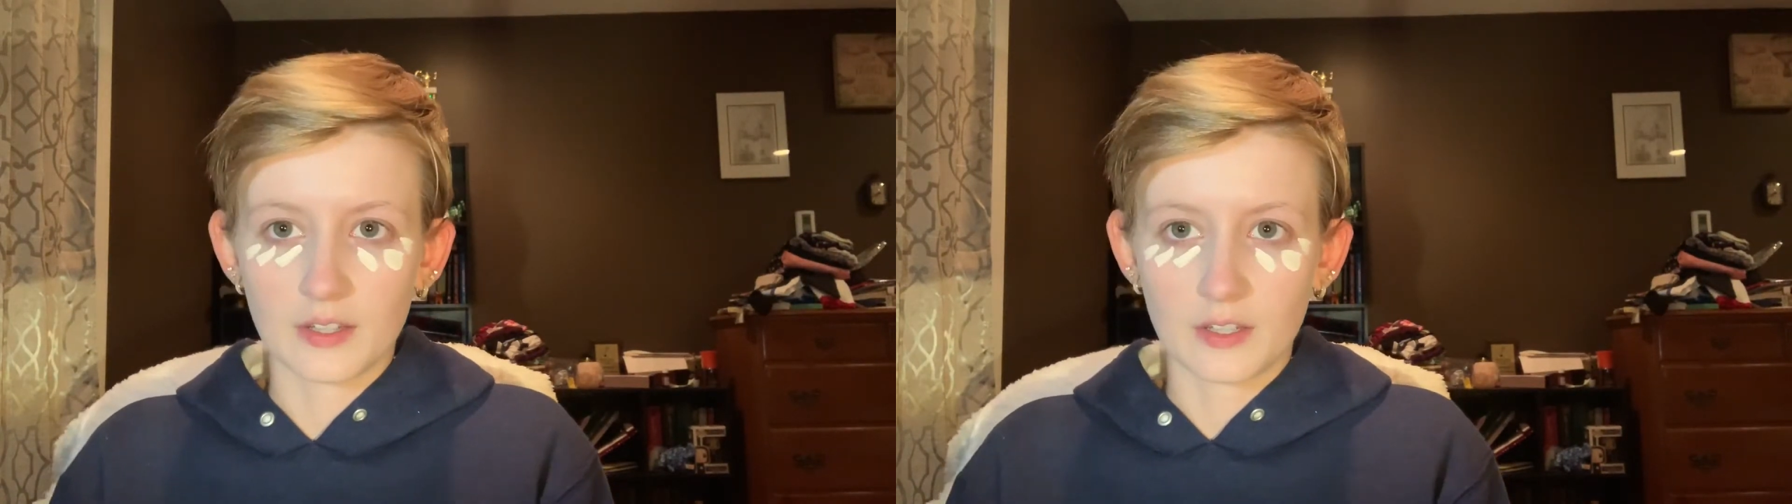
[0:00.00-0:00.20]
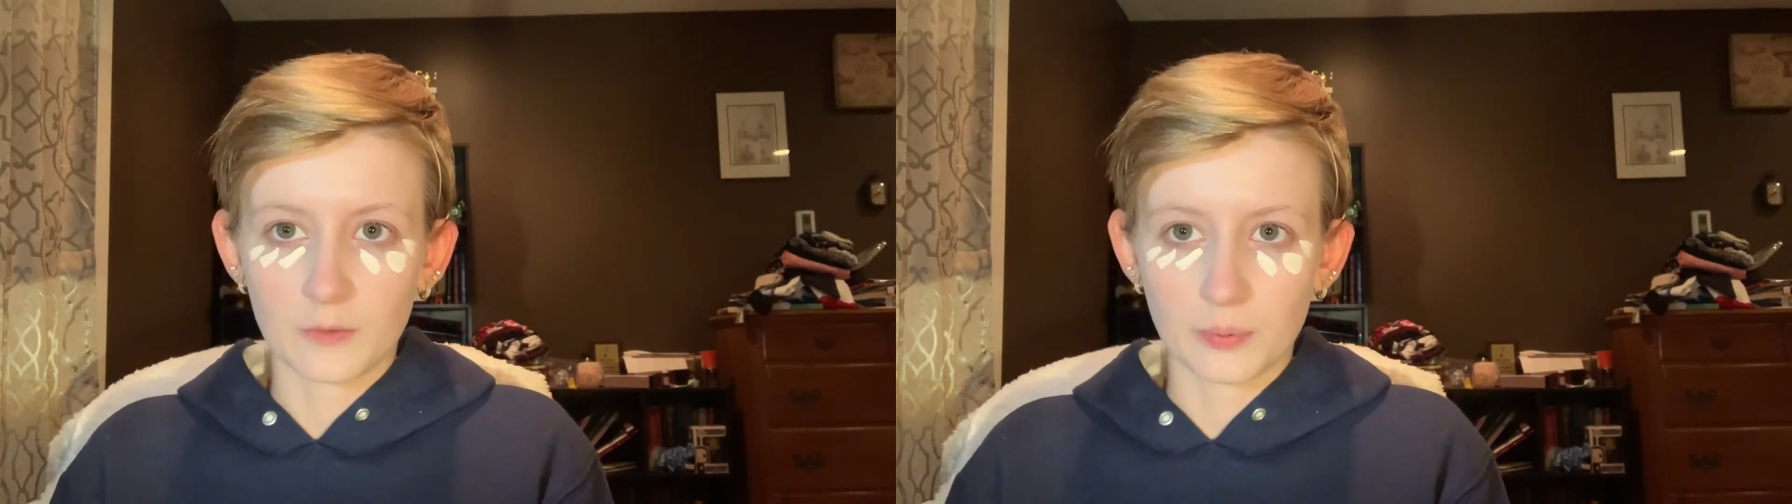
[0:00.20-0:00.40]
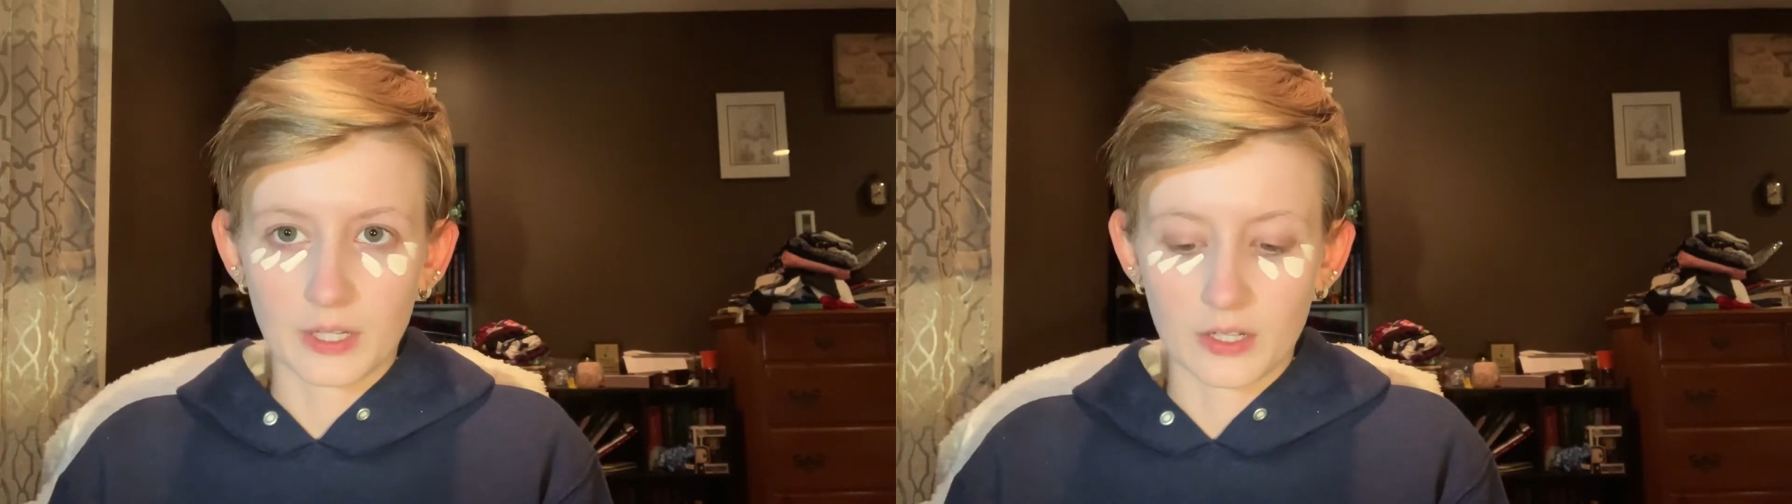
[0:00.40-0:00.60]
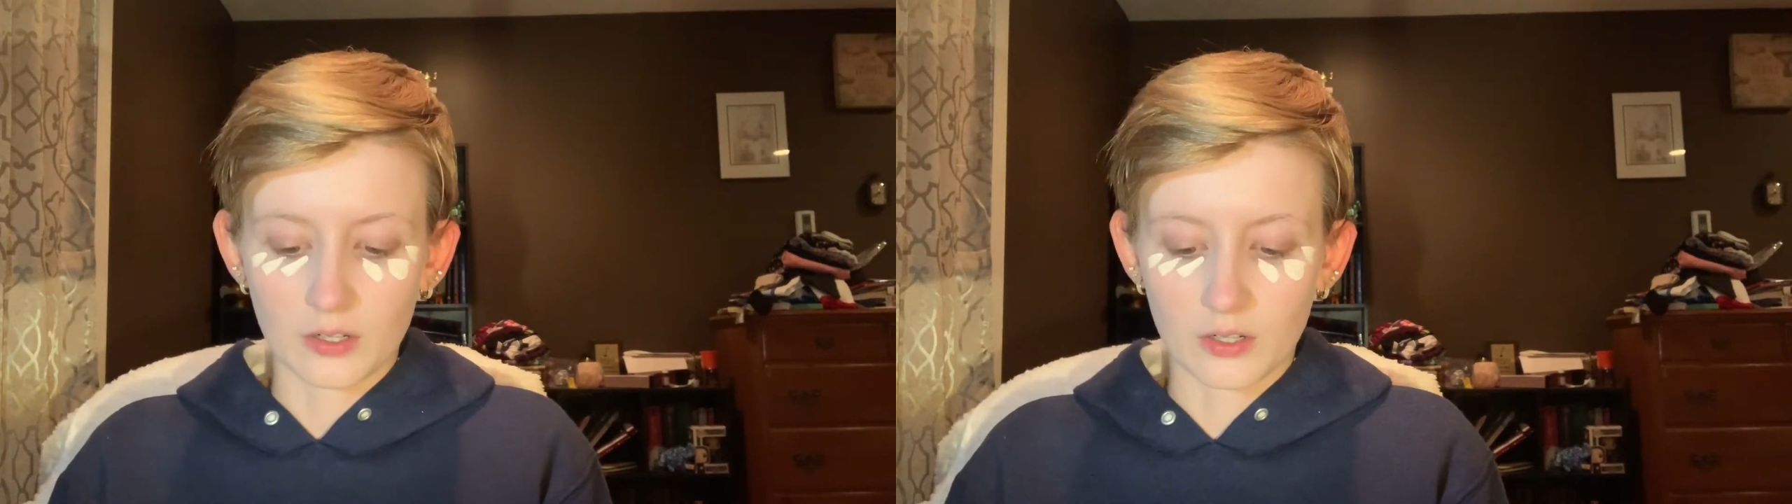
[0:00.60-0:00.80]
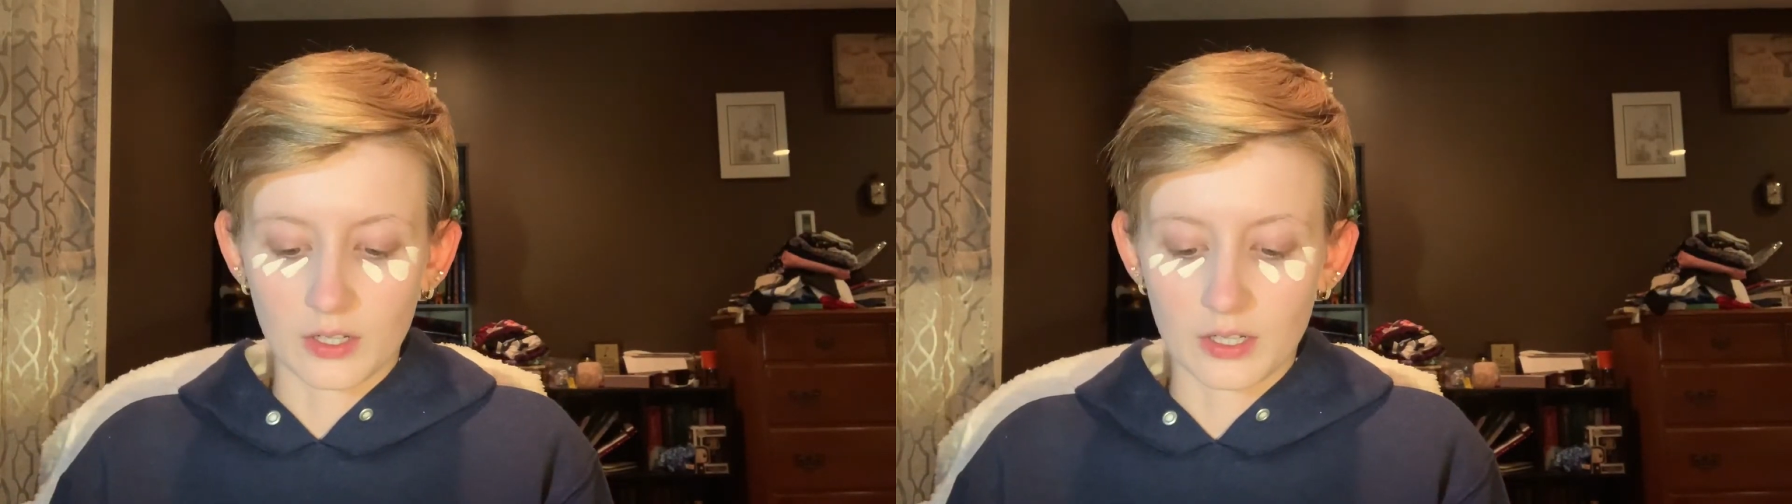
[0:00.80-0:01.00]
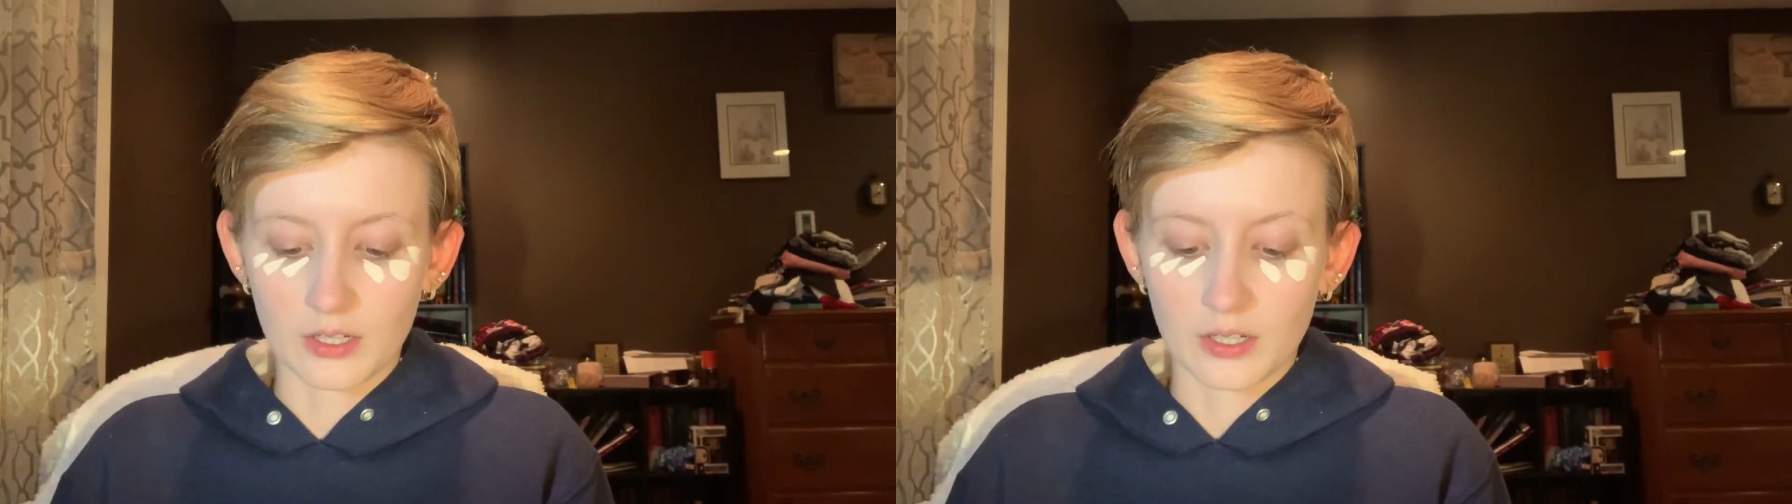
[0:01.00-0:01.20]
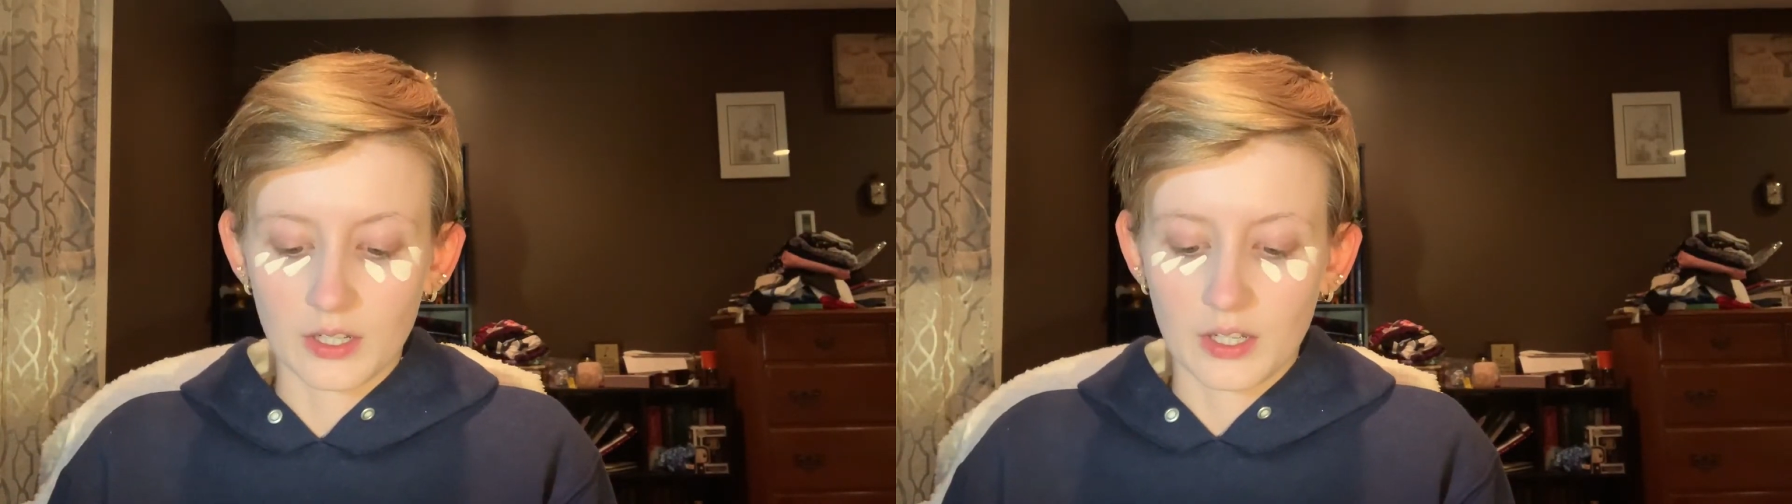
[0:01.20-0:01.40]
that he's planning on